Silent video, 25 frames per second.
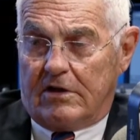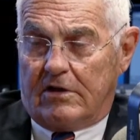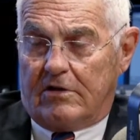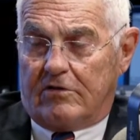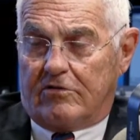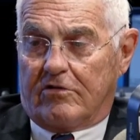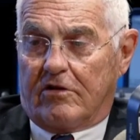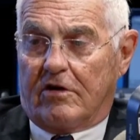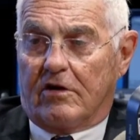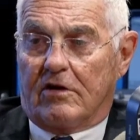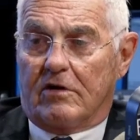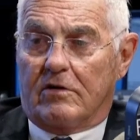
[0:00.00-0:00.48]

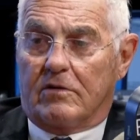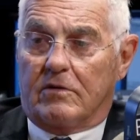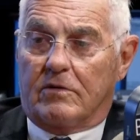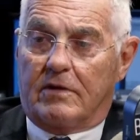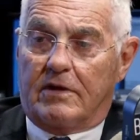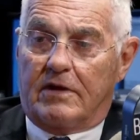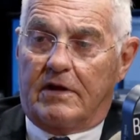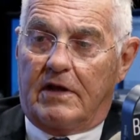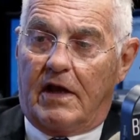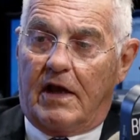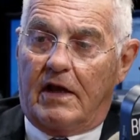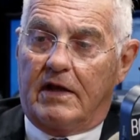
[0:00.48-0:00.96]
So
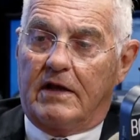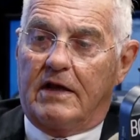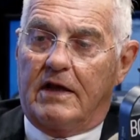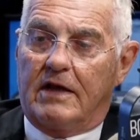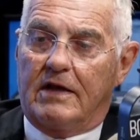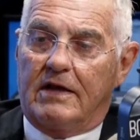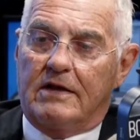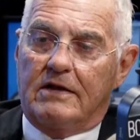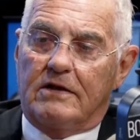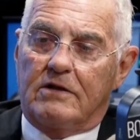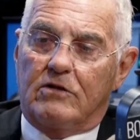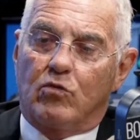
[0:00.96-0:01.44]

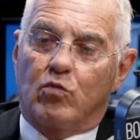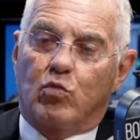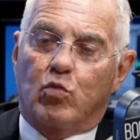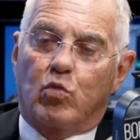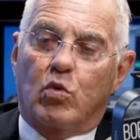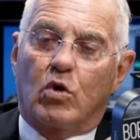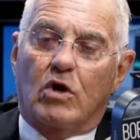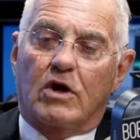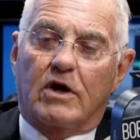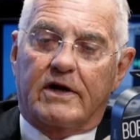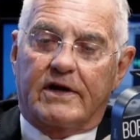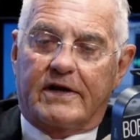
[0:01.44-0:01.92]
he'll
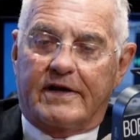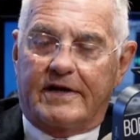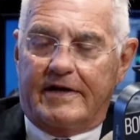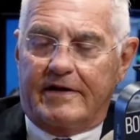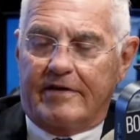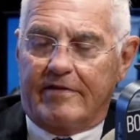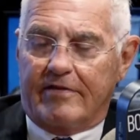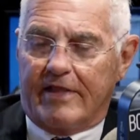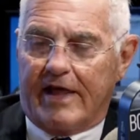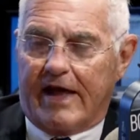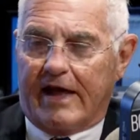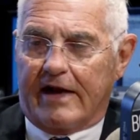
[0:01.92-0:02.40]
work
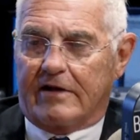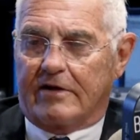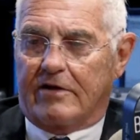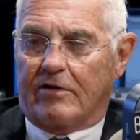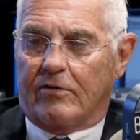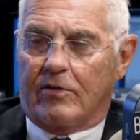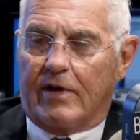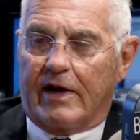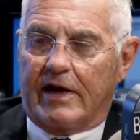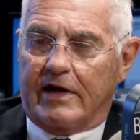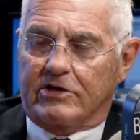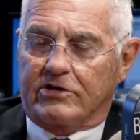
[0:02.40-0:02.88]
in that
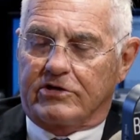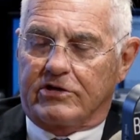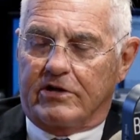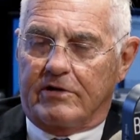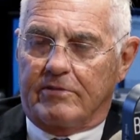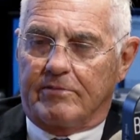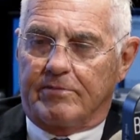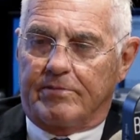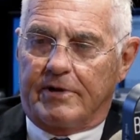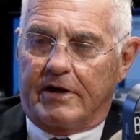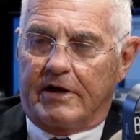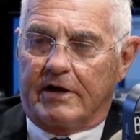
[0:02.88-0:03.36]

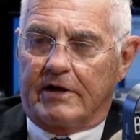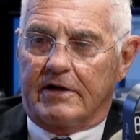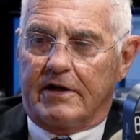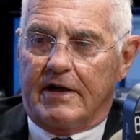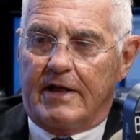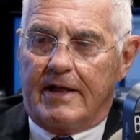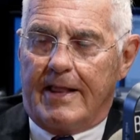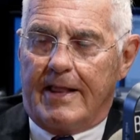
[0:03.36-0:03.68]
direction, but